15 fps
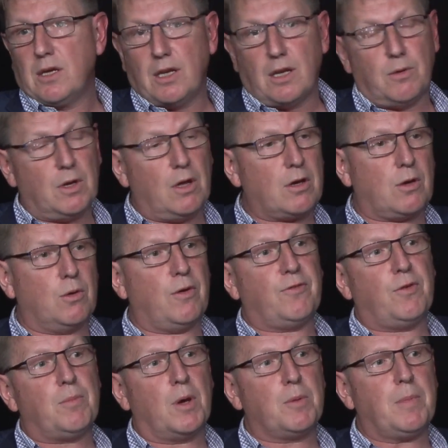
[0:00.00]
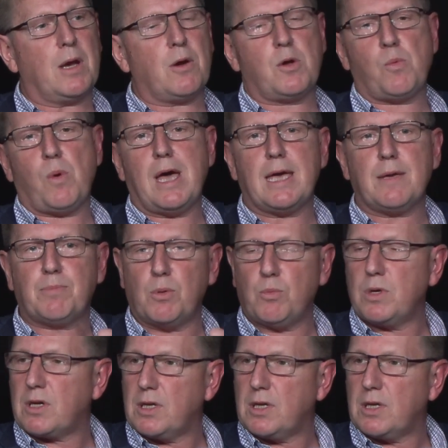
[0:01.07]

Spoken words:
and I'll go off on my merry way, but we're